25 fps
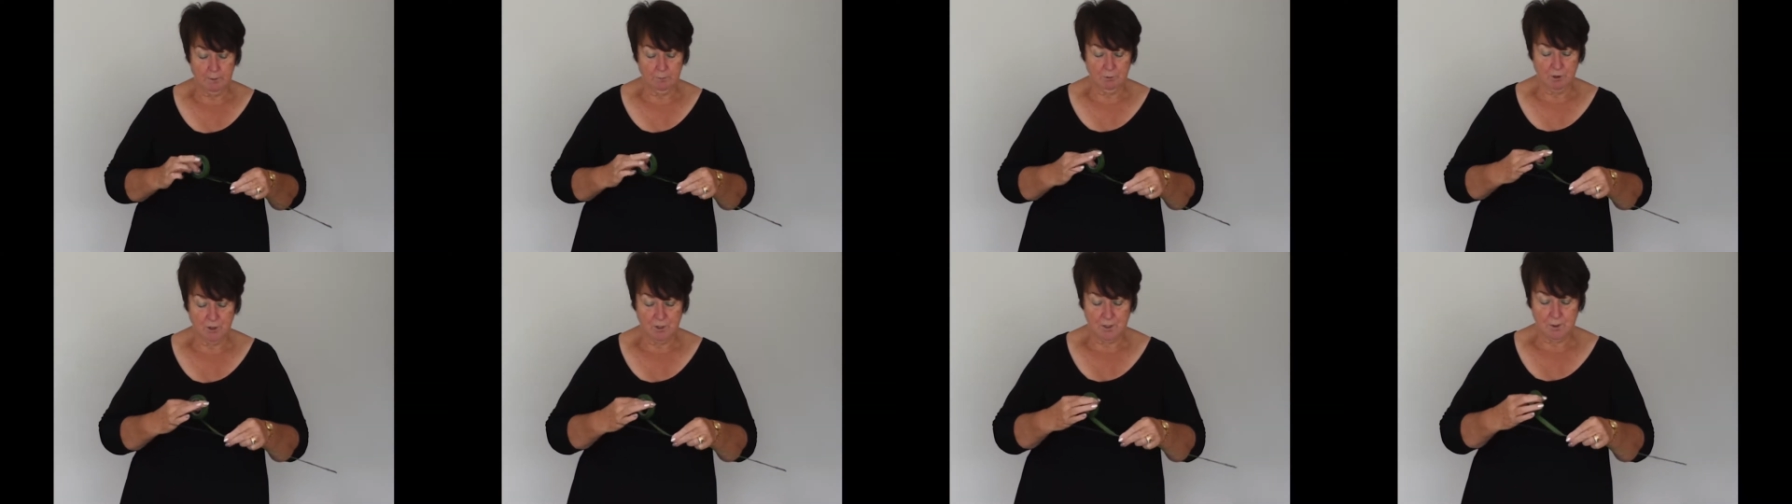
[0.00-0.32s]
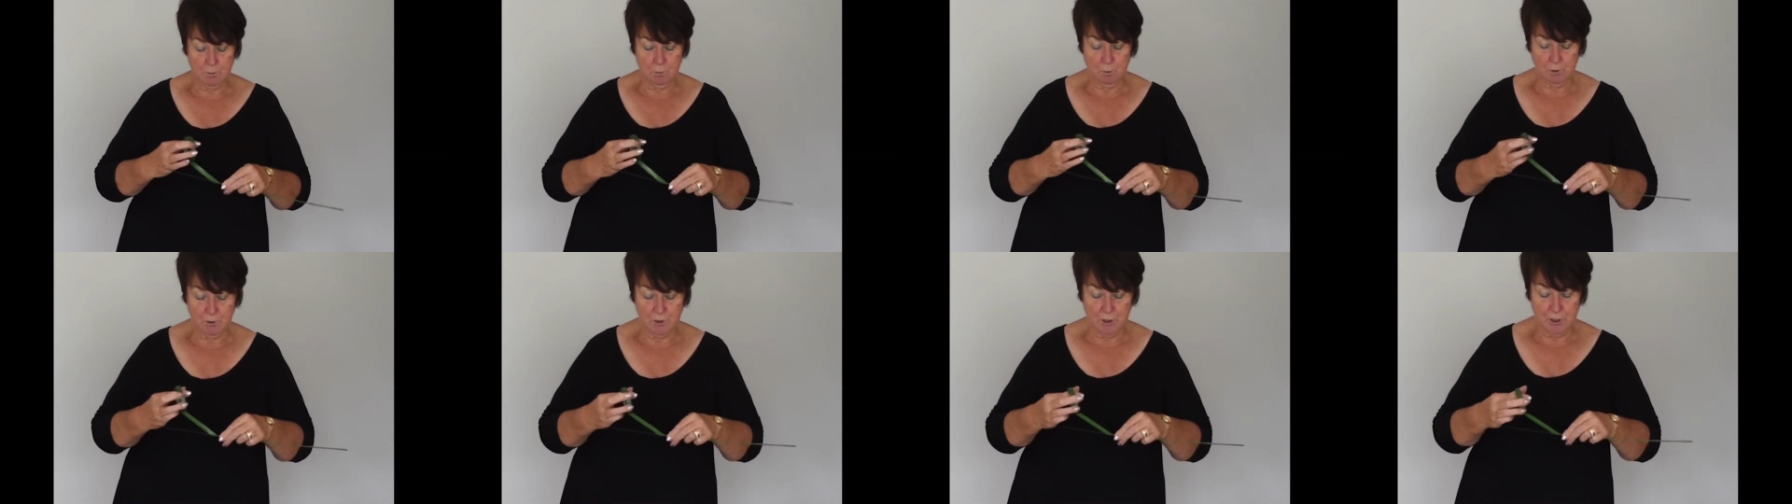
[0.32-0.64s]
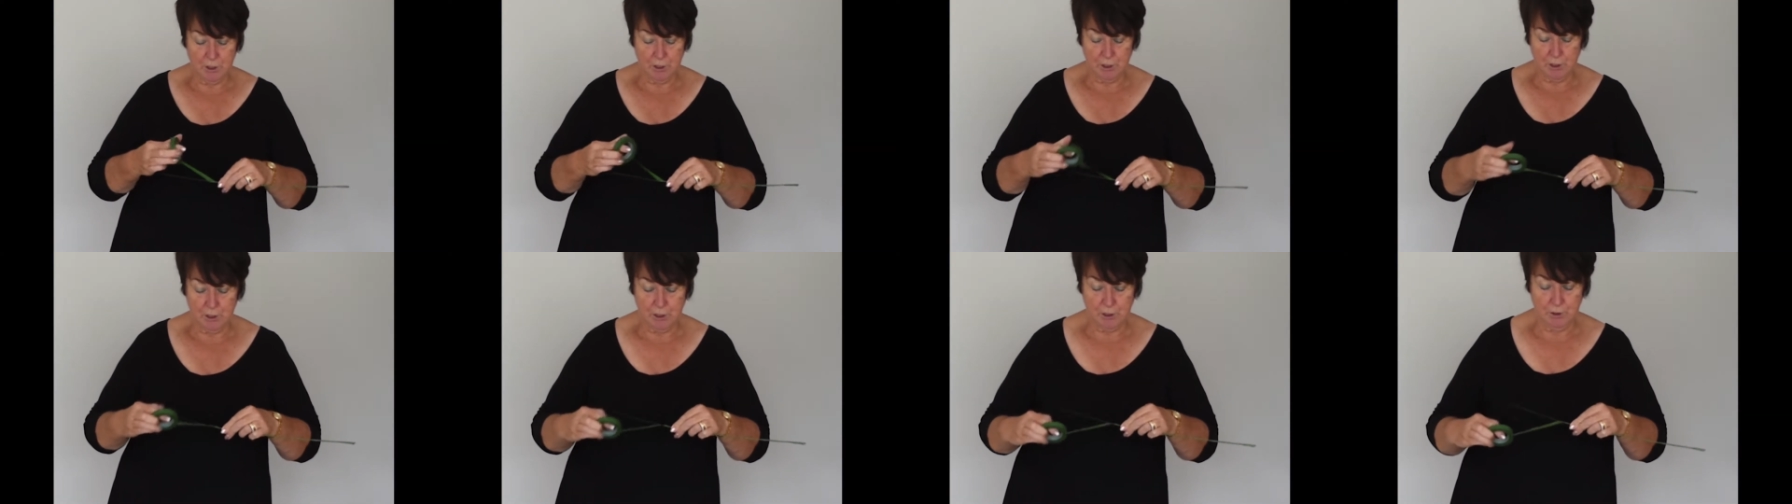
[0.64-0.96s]
I just
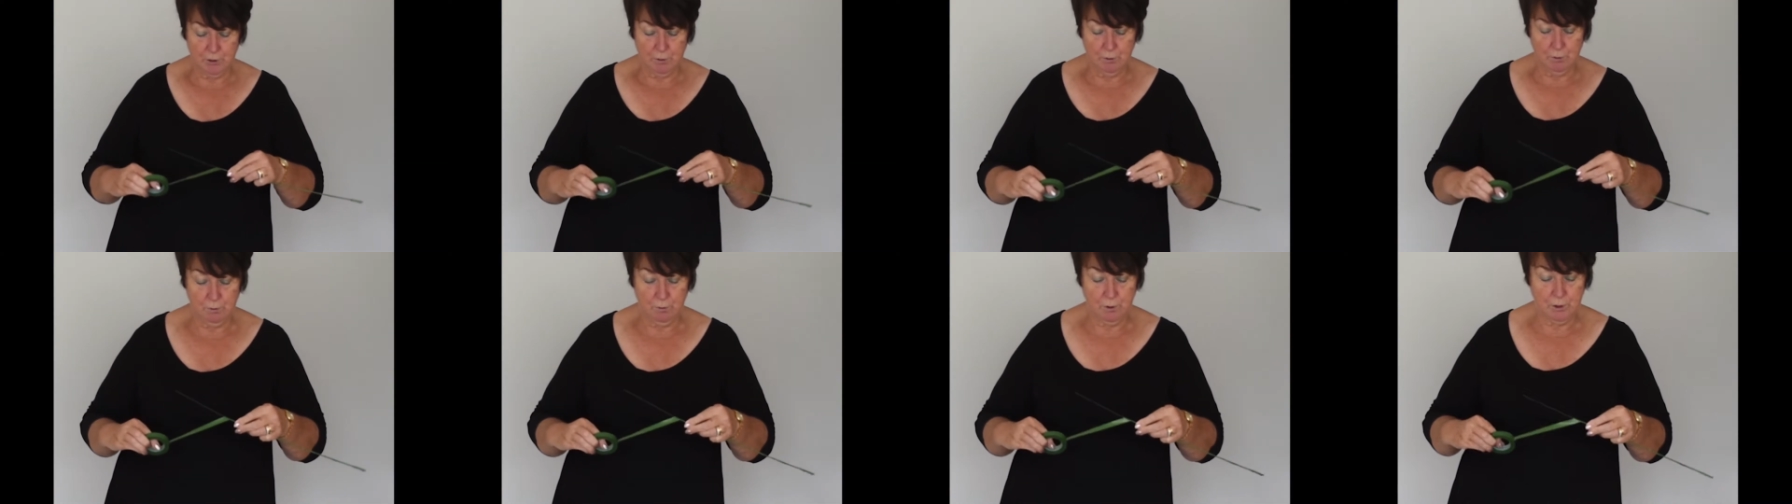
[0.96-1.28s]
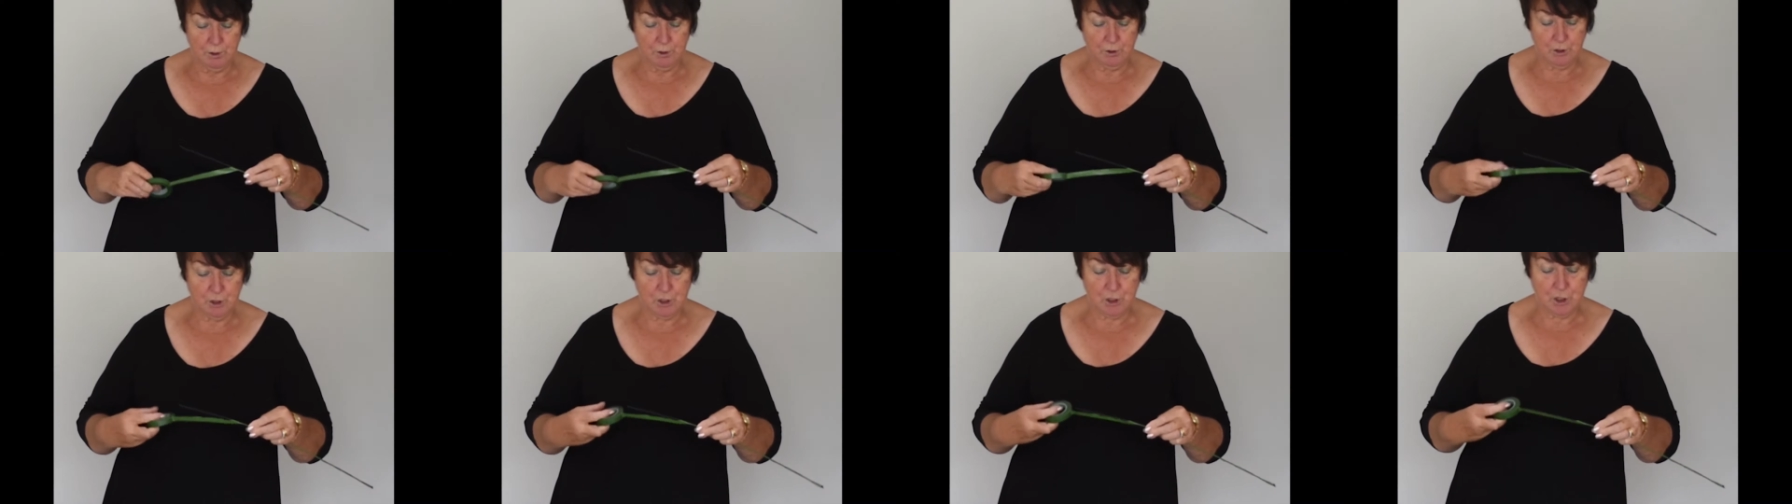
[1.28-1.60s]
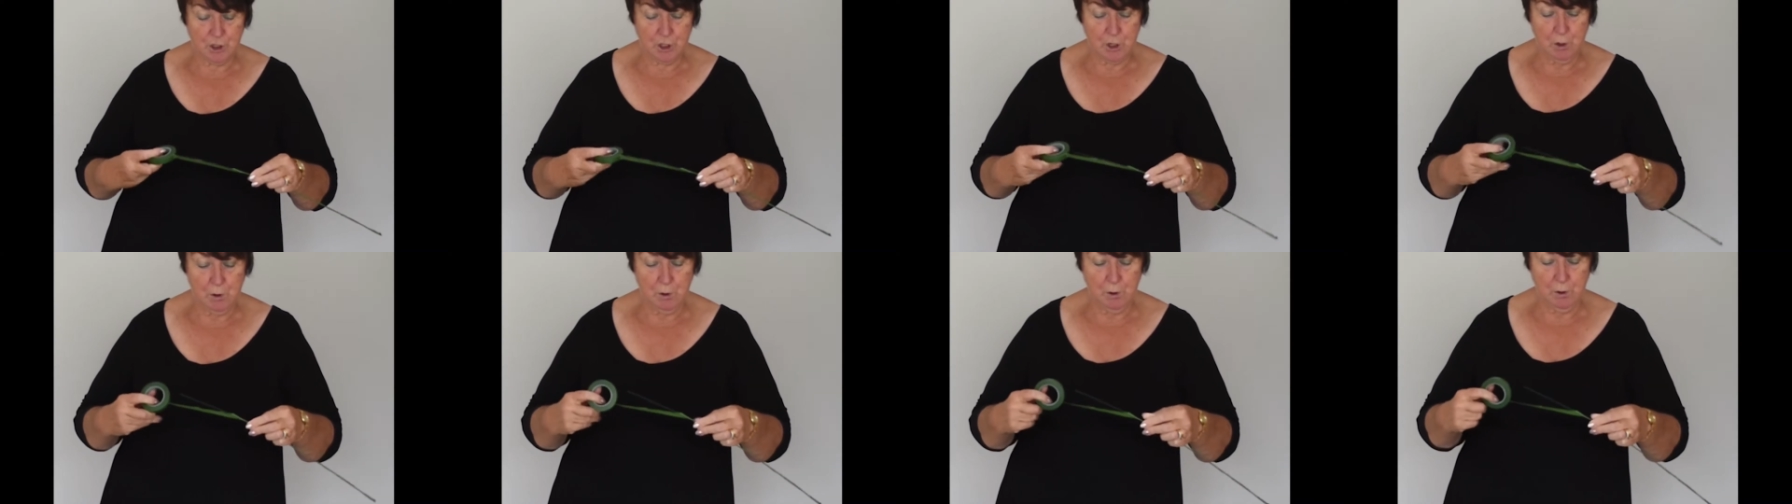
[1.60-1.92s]
wanted to
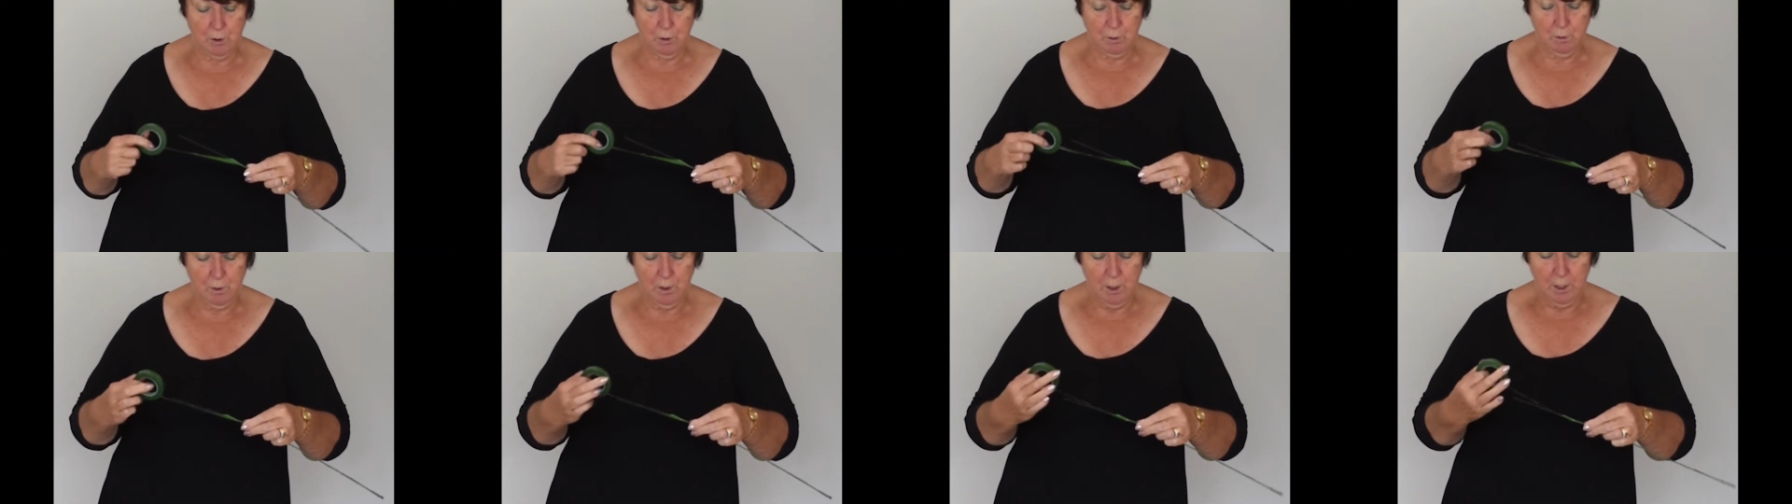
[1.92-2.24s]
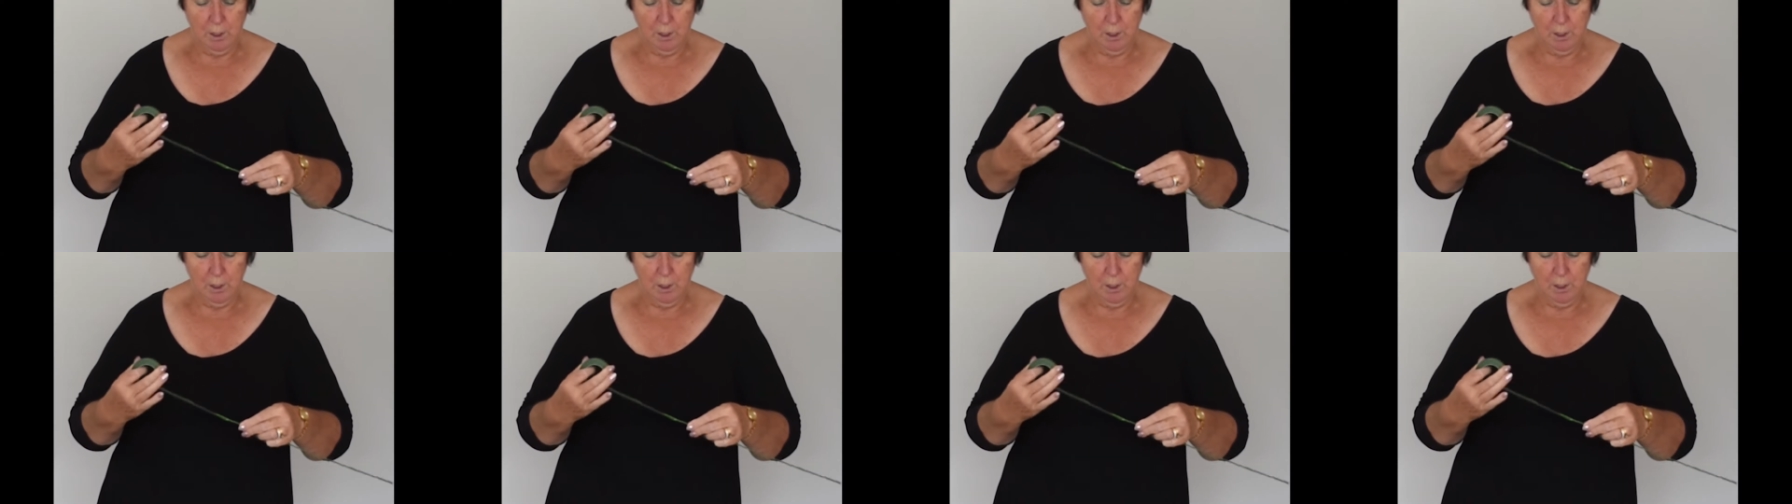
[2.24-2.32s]
show you